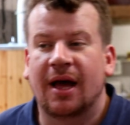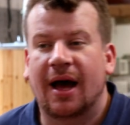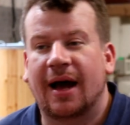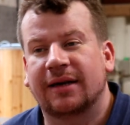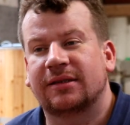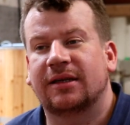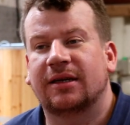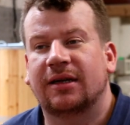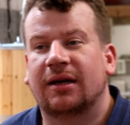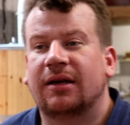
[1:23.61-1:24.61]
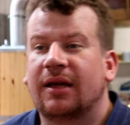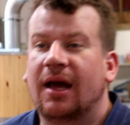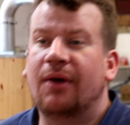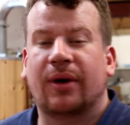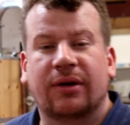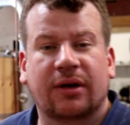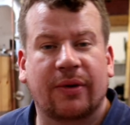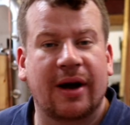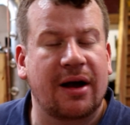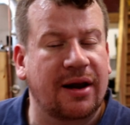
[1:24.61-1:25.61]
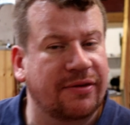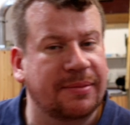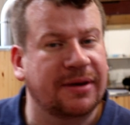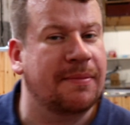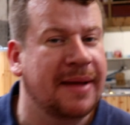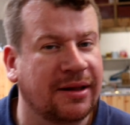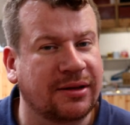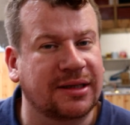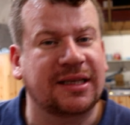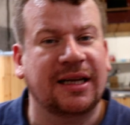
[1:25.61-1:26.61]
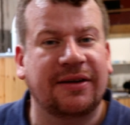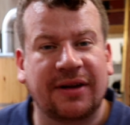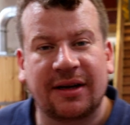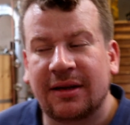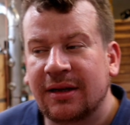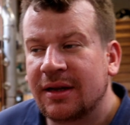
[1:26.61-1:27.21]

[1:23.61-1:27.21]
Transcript: and uh, yeah we're going to go out and have a bit of a meal this evening